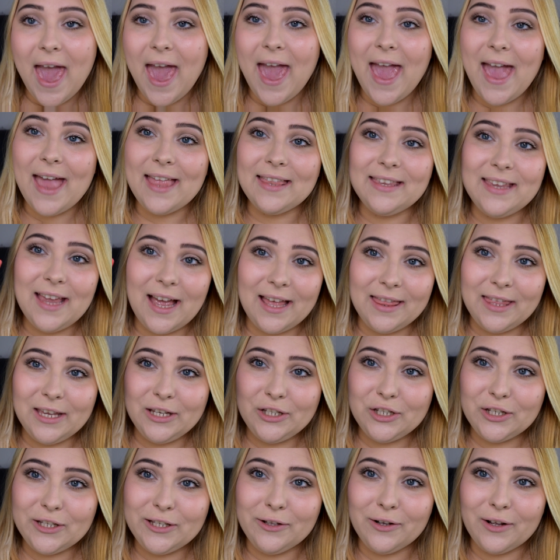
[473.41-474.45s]
And yeah, they
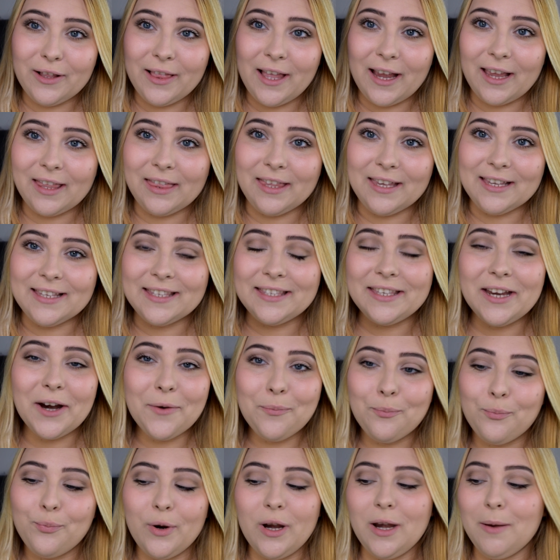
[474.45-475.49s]
just look like this.
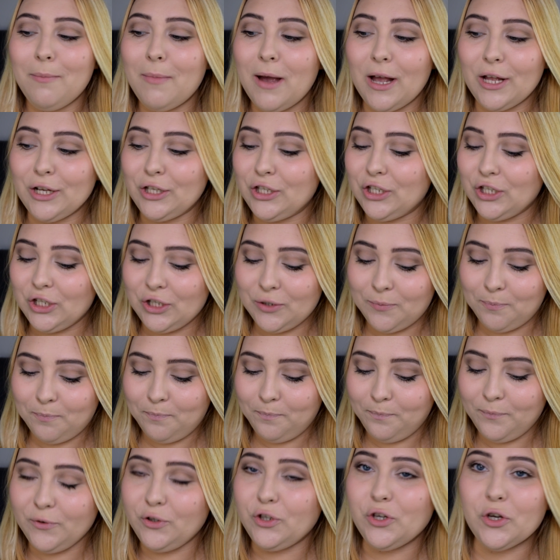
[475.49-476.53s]
They're pretty much
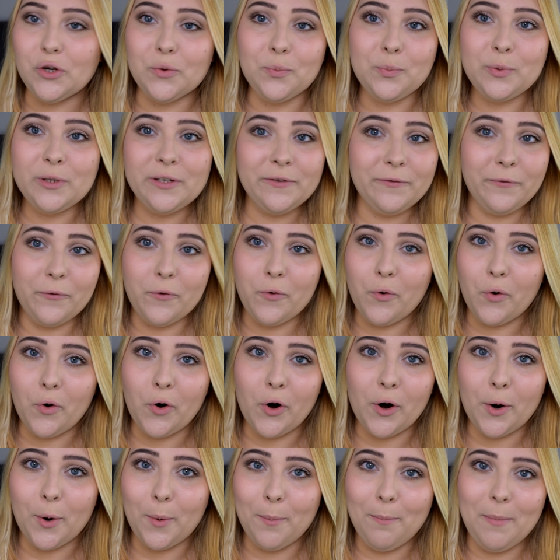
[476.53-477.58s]
dupes
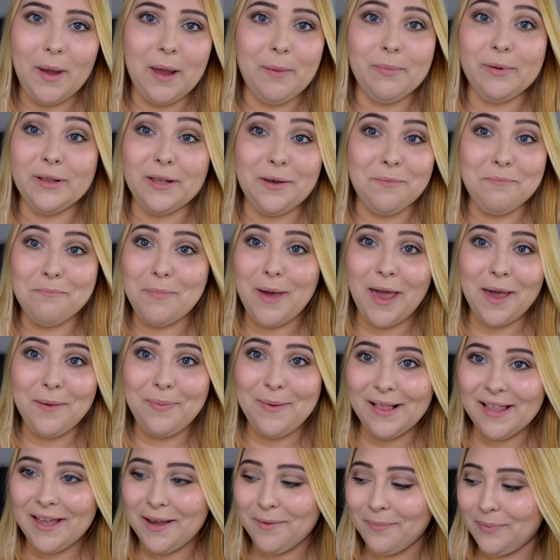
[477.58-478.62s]
for Maybelline
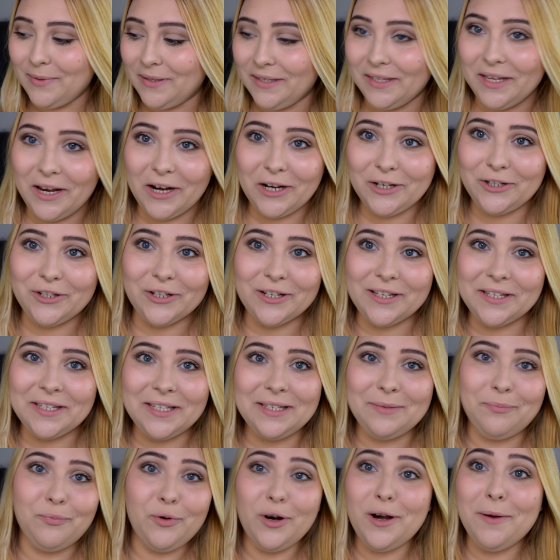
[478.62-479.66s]
Baby Lips. They're
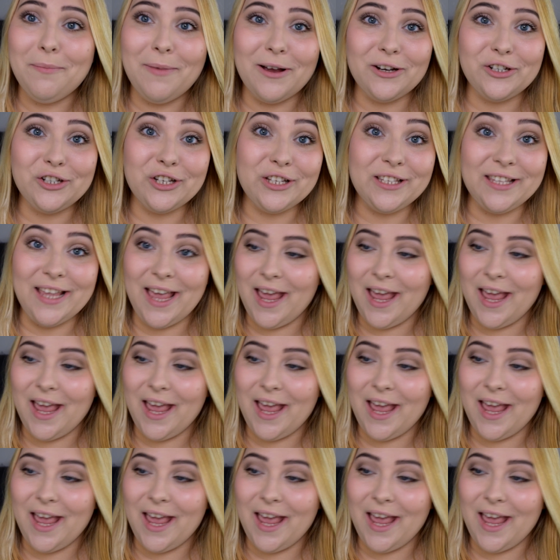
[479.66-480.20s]
just pretty much the